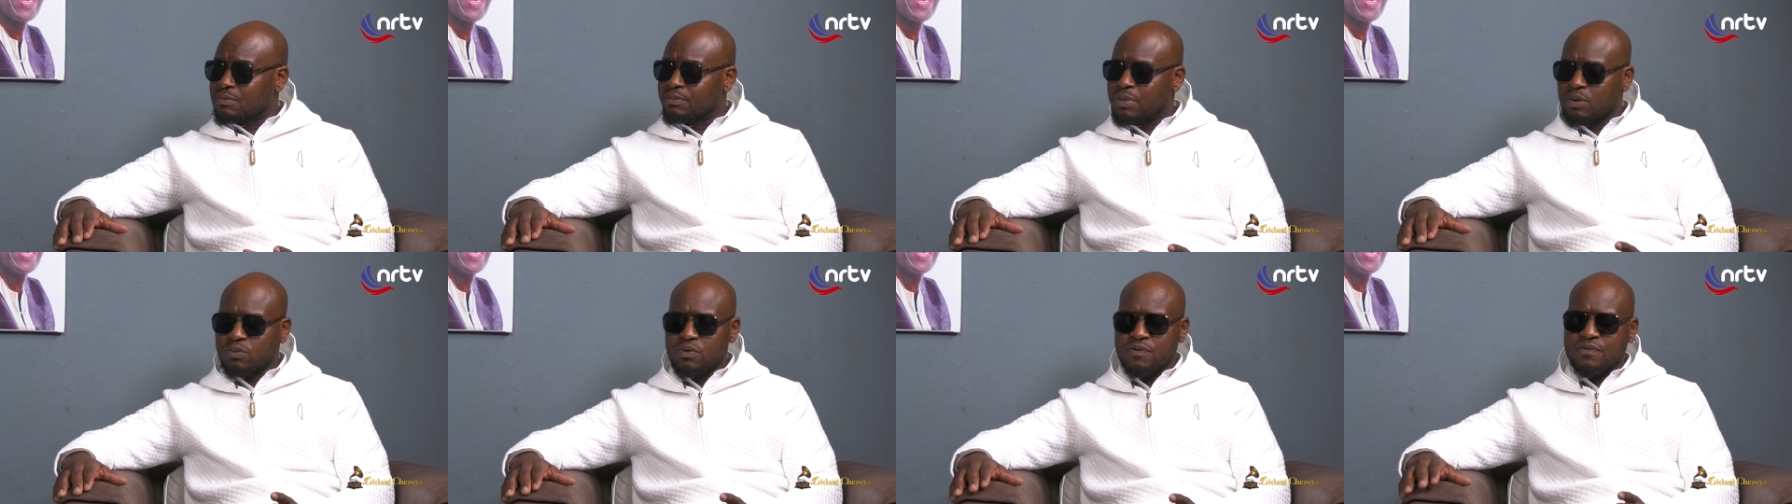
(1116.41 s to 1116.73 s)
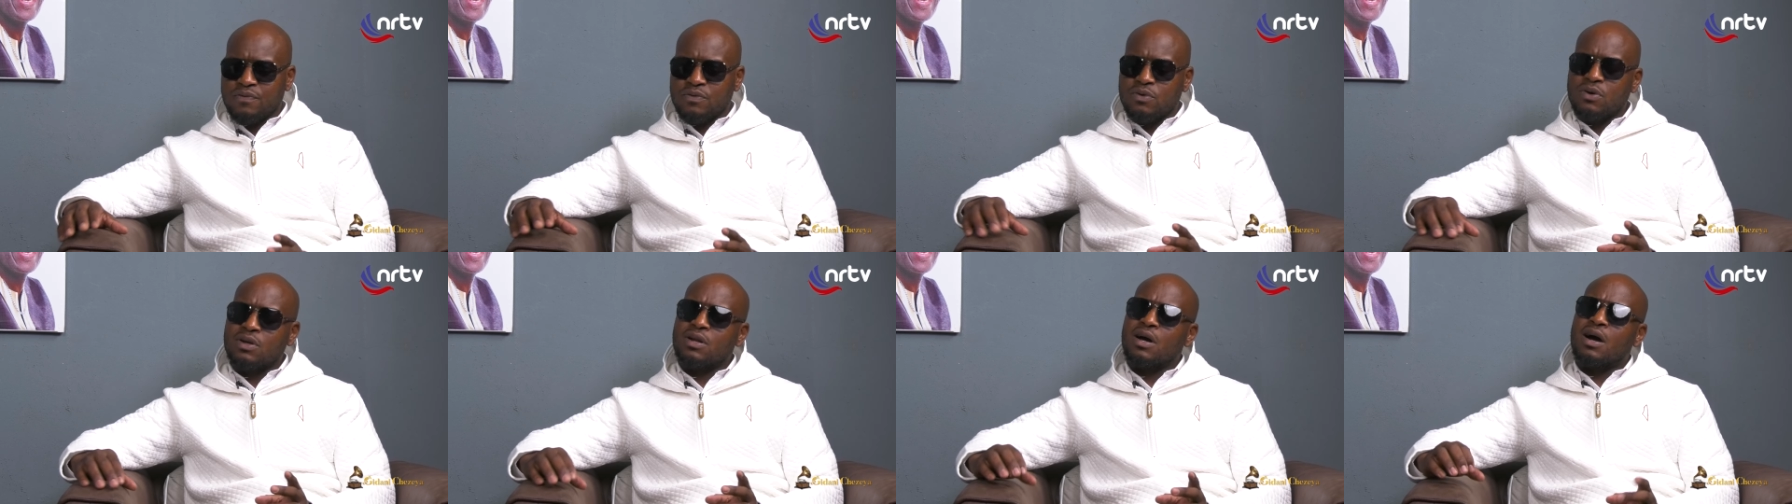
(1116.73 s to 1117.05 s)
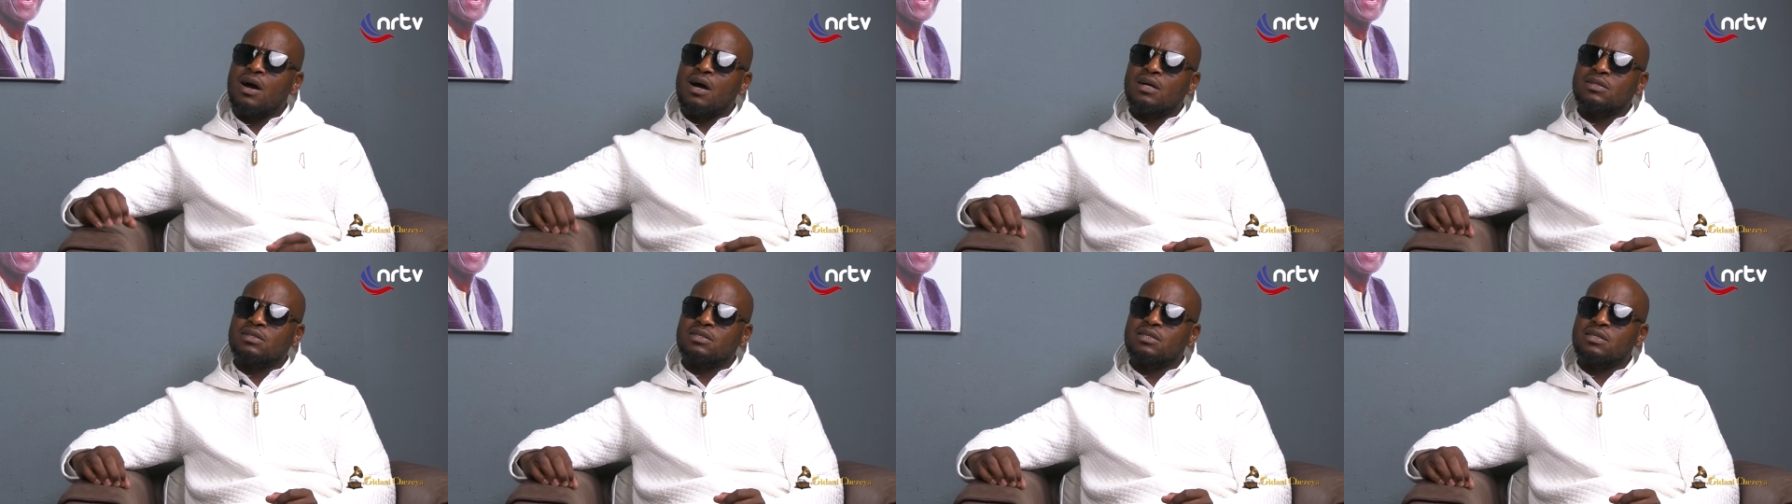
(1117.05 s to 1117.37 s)
but we've got
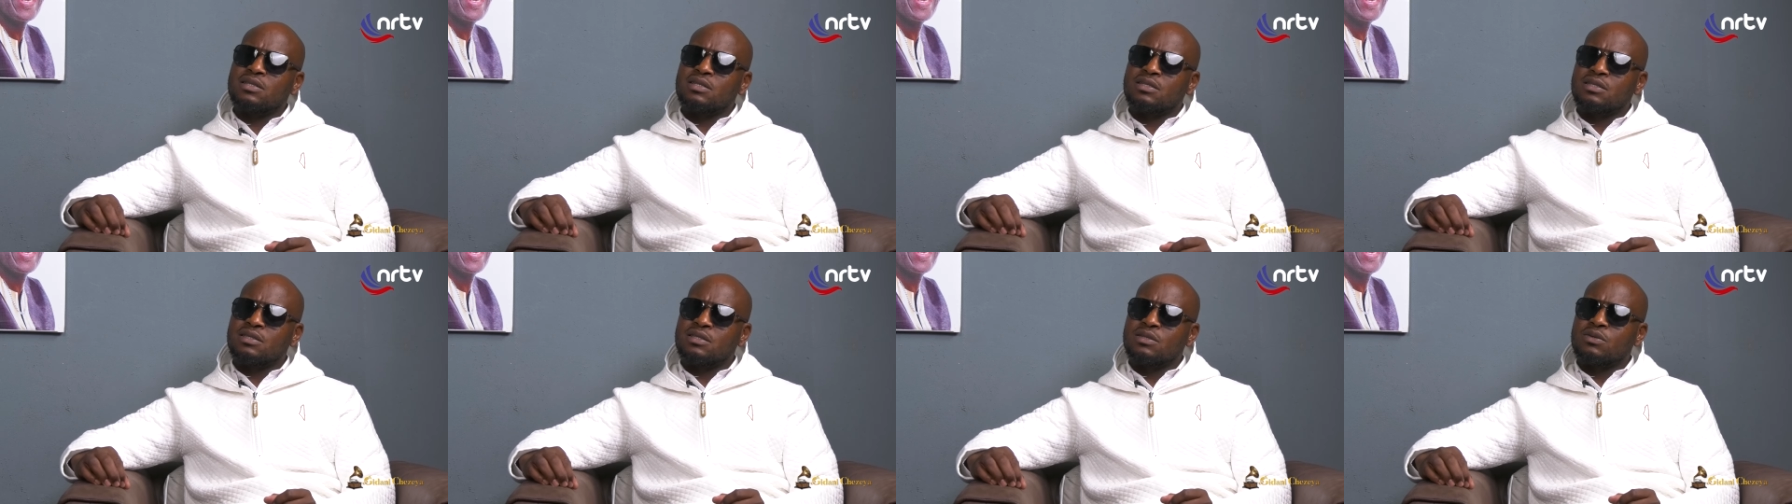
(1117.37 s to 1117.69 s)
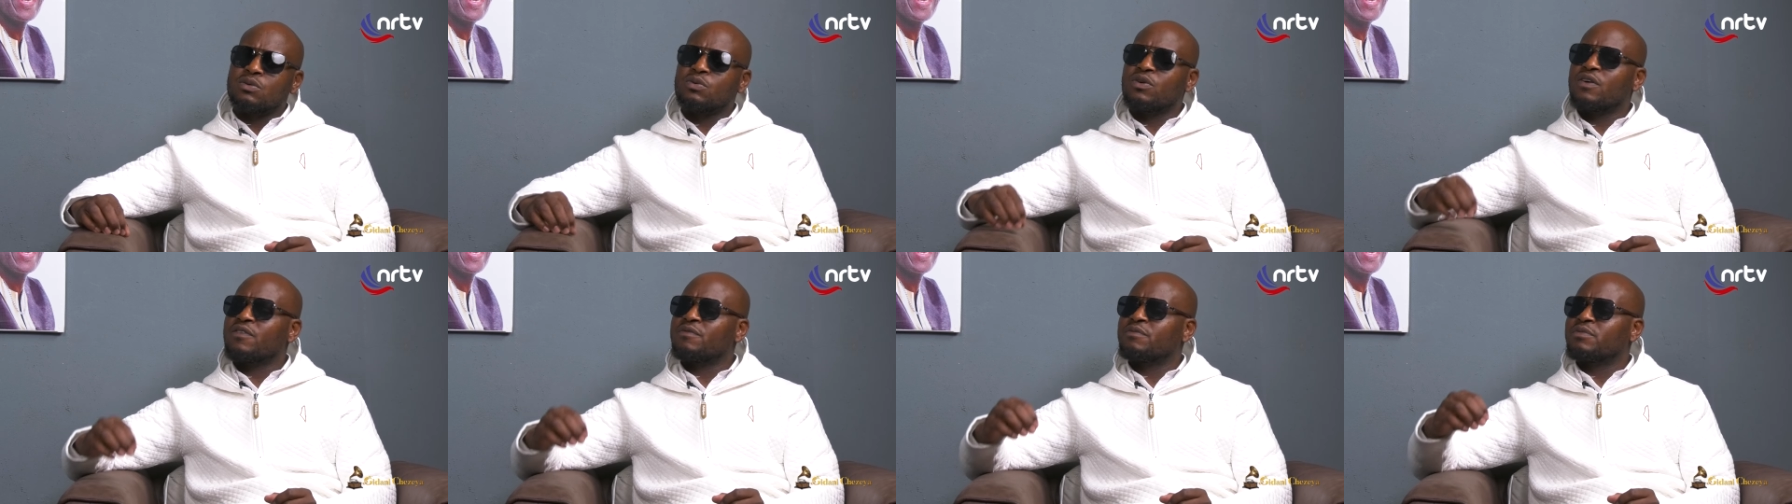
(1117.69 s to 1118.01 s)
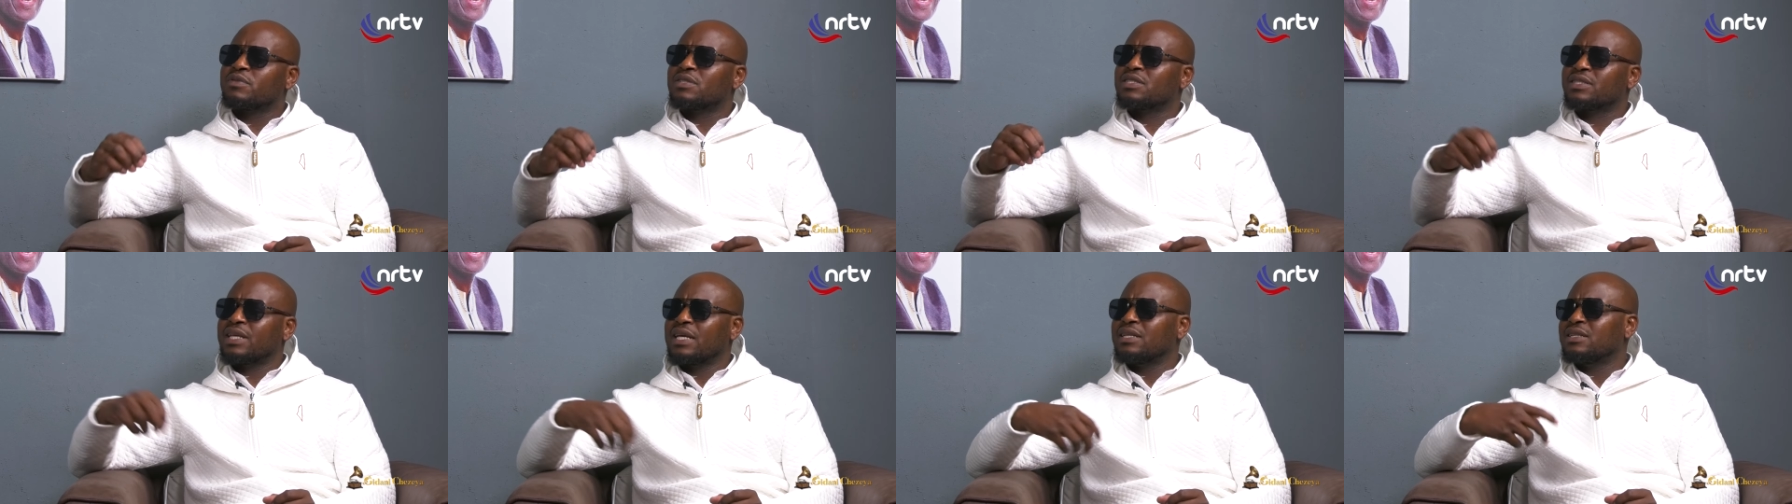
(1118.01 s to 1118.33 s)
artists who have
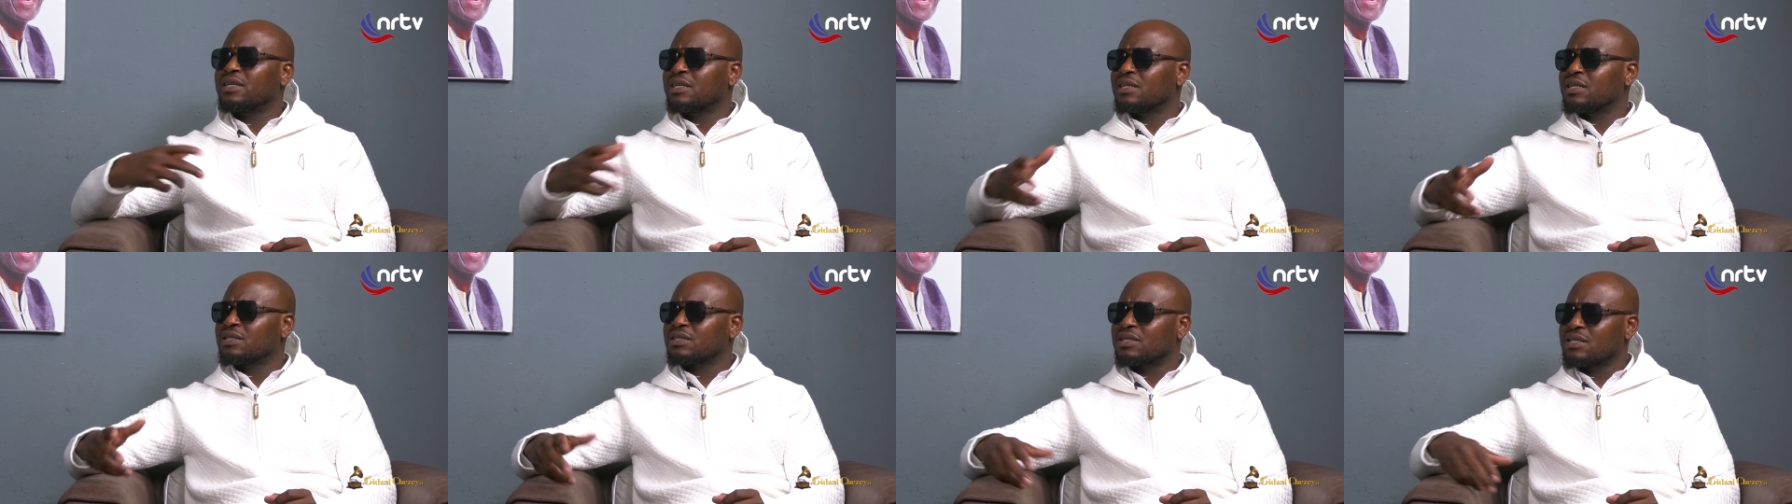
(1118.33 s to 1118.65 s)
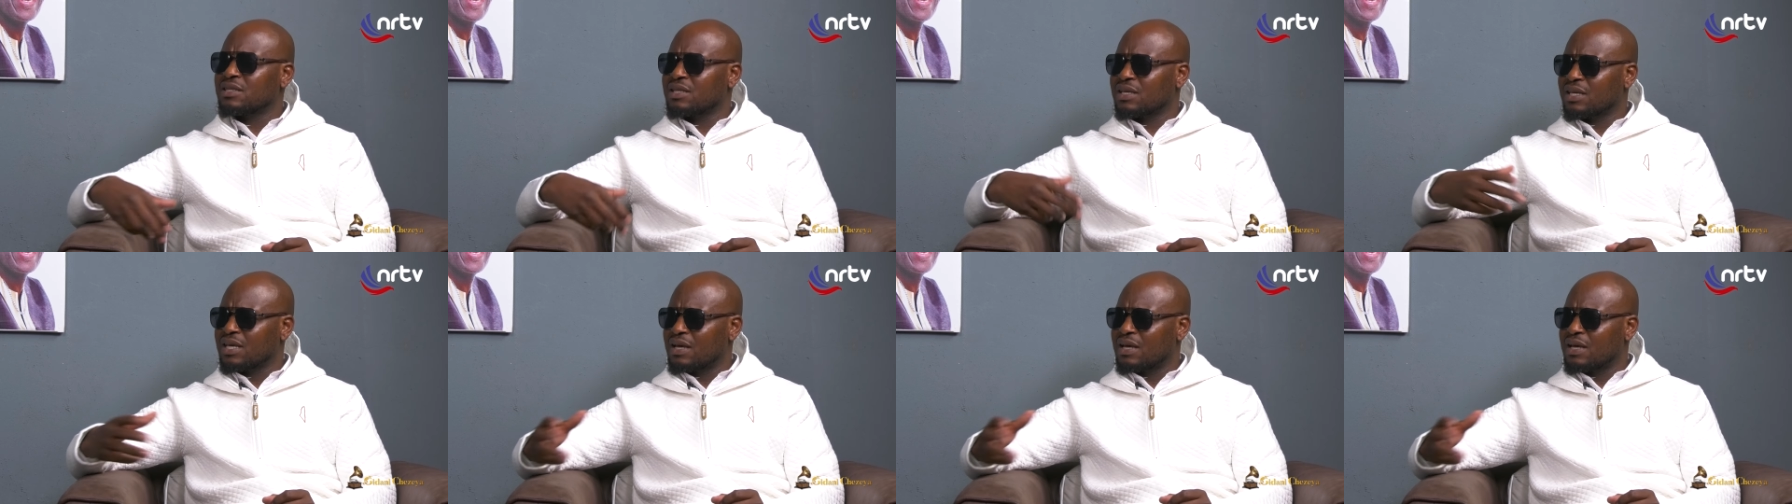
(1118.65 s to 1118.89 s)
stayed in it in the